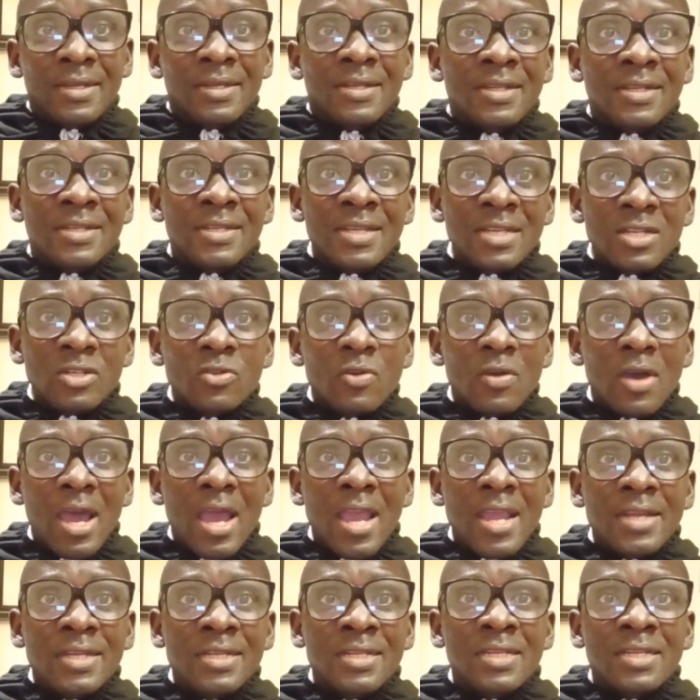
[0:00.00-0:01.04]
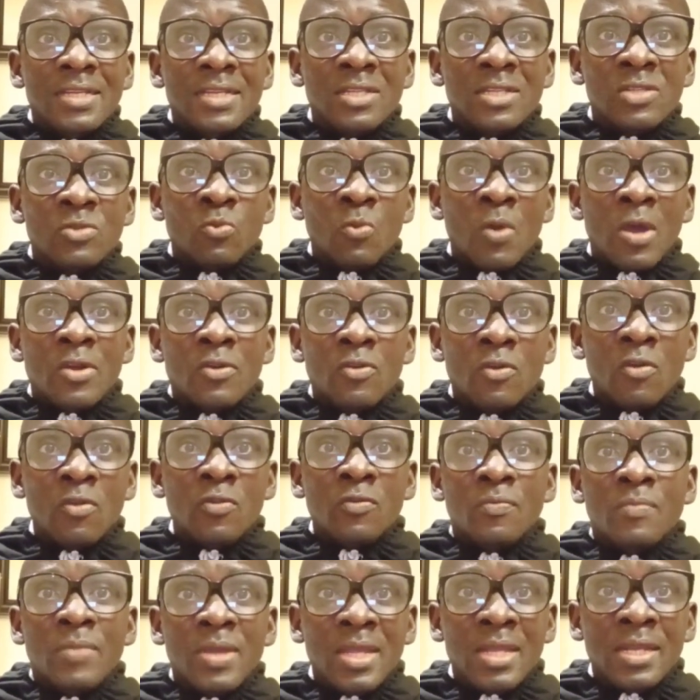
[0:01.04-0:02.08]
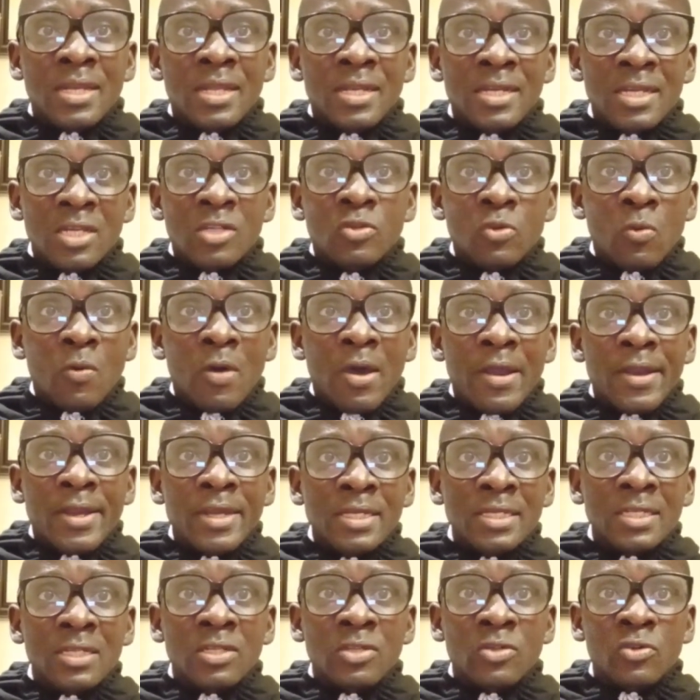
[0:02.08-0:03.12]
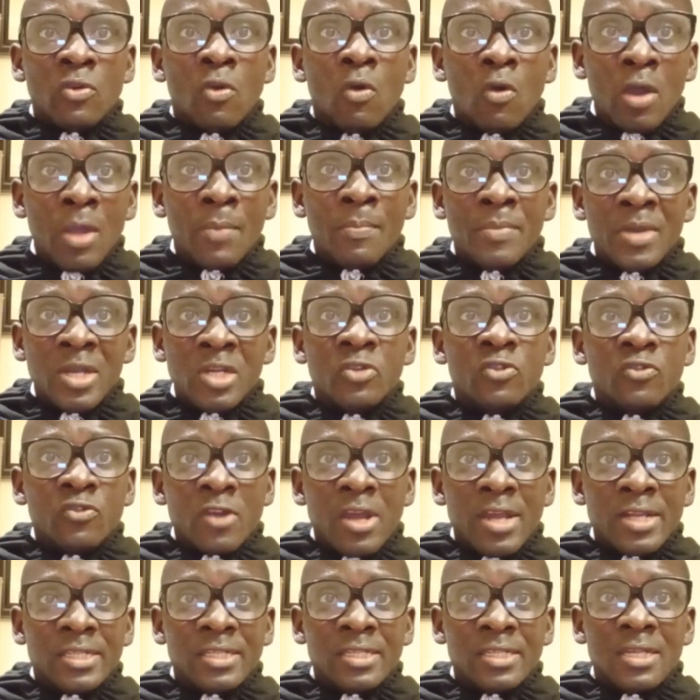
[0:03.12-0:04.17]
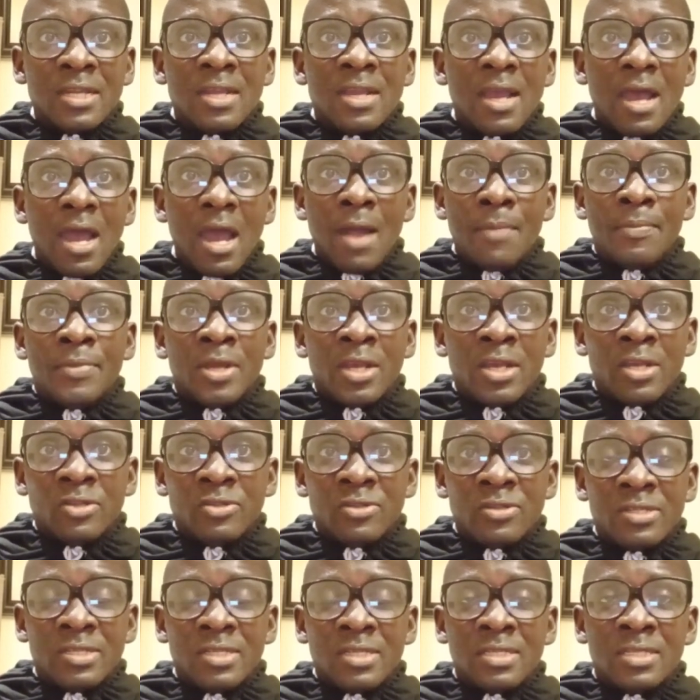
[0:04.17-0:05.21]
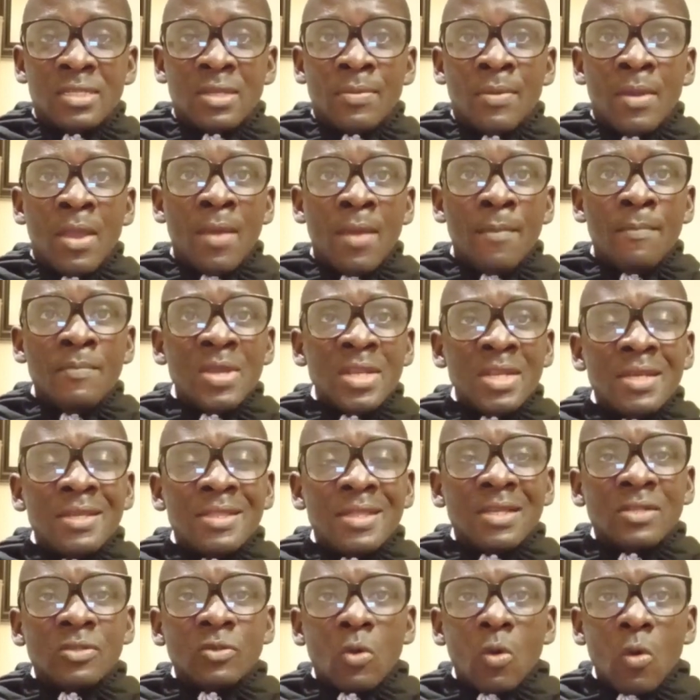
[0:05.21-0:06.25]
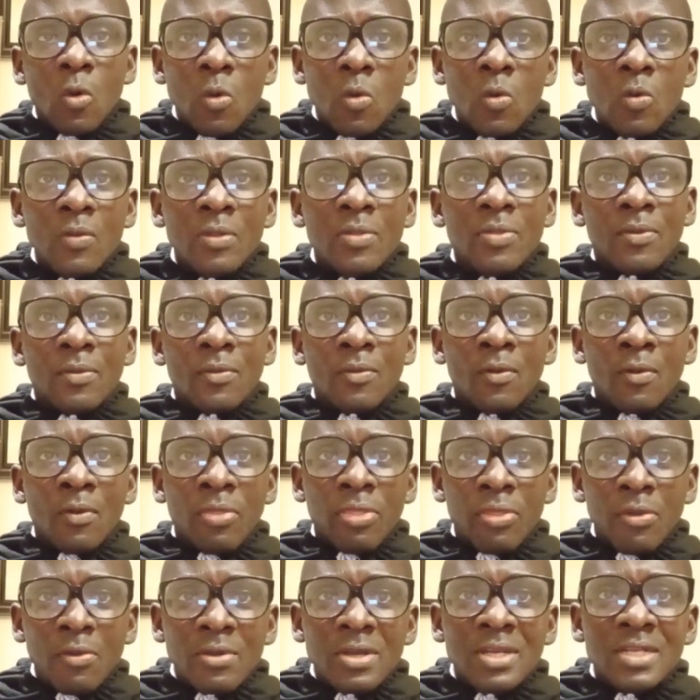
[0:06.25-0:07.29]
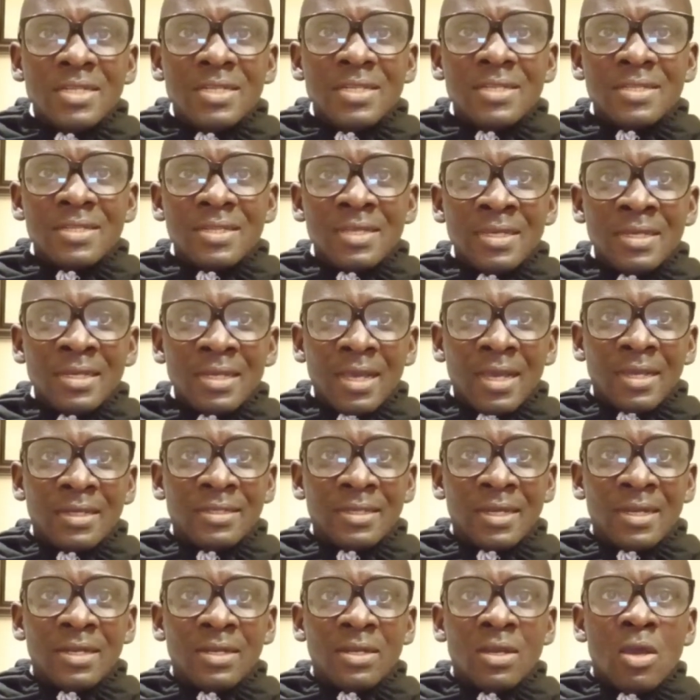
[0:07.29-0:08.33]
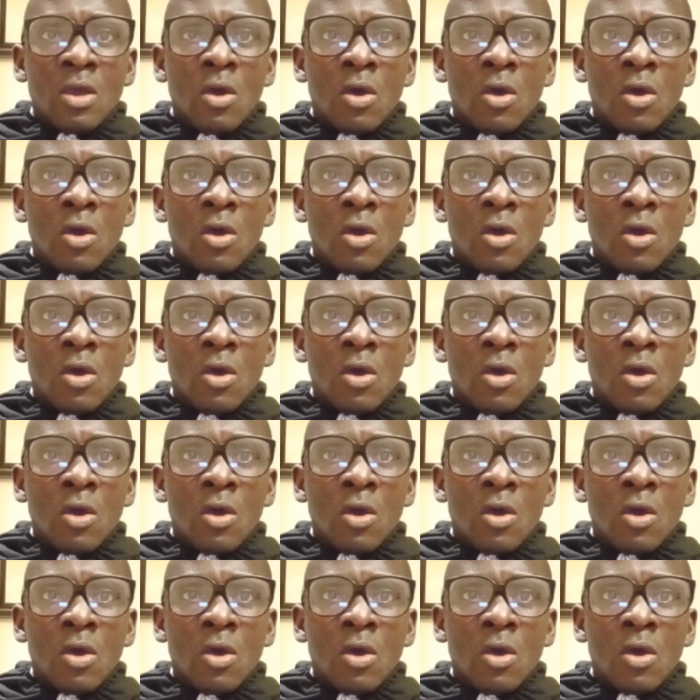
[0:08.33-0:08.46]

The Dicto ID is one going to be in the Dicto wallet in your Metrash application system, meaning that all the authorities in Qatar,